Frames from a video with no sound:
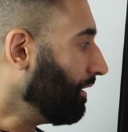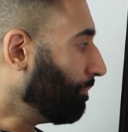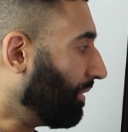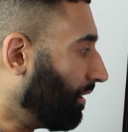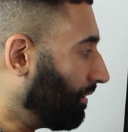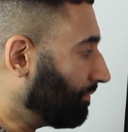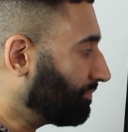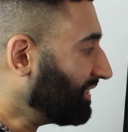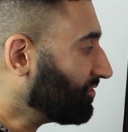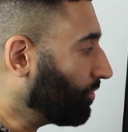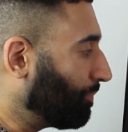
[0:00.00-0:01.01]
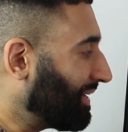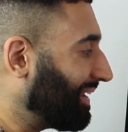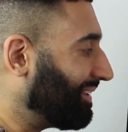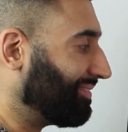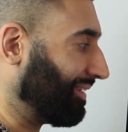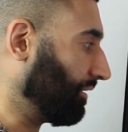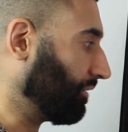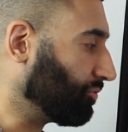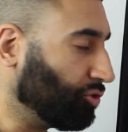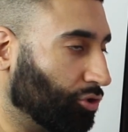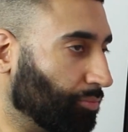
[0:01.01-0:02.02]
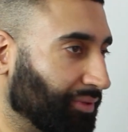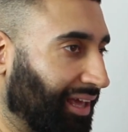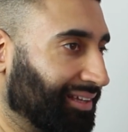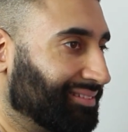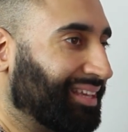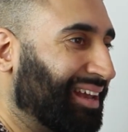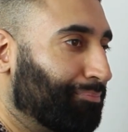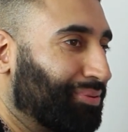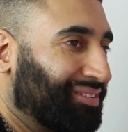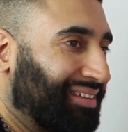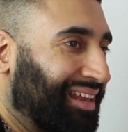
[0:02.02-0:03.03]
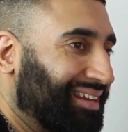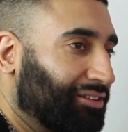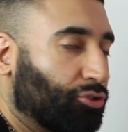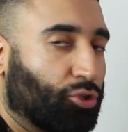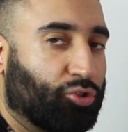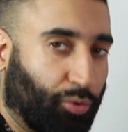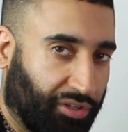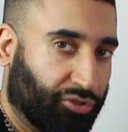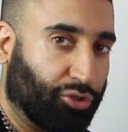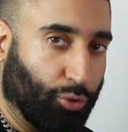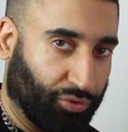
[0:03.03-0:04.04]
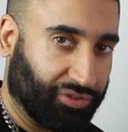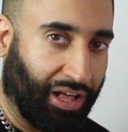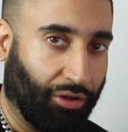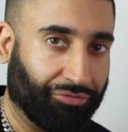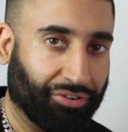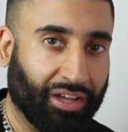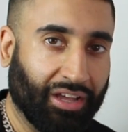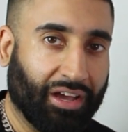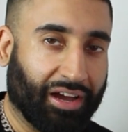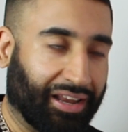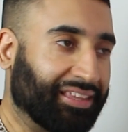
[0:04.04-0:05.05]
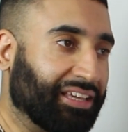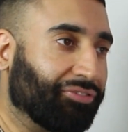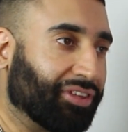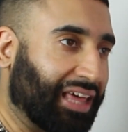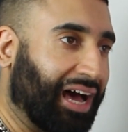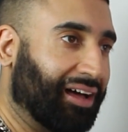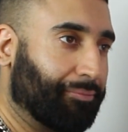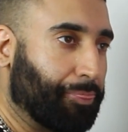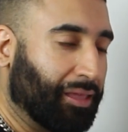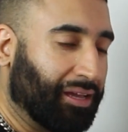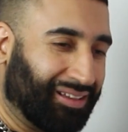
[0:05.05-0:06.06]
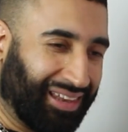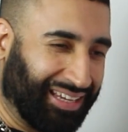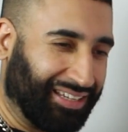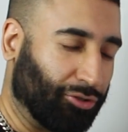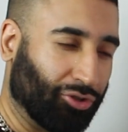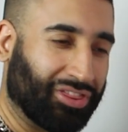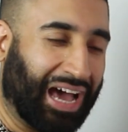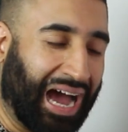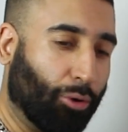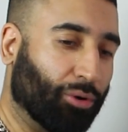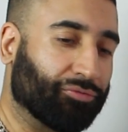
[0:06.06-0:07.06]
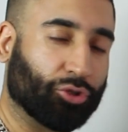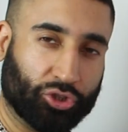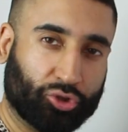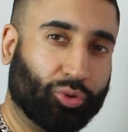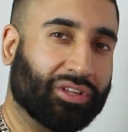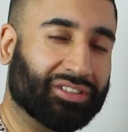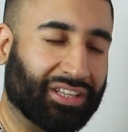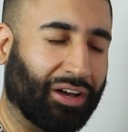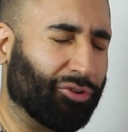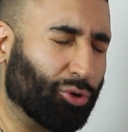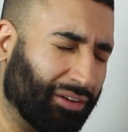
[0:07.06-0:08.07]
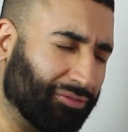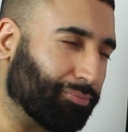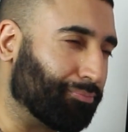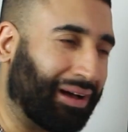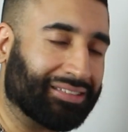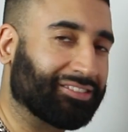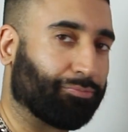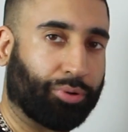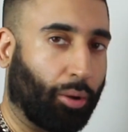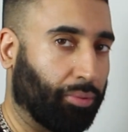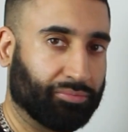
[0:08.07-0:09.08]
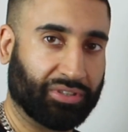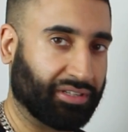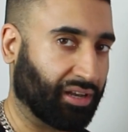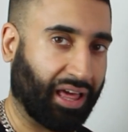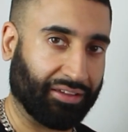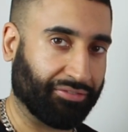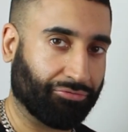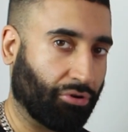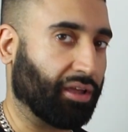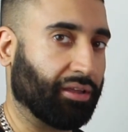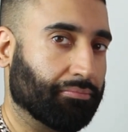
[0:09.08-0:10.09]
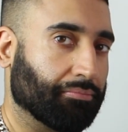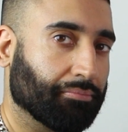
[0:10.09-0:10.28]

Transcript: But this could be anything. You could be like 10% in touch with your true self. And I think if you're that, like you're that out of touch with yourself, you're going to have massive problems in your life, right?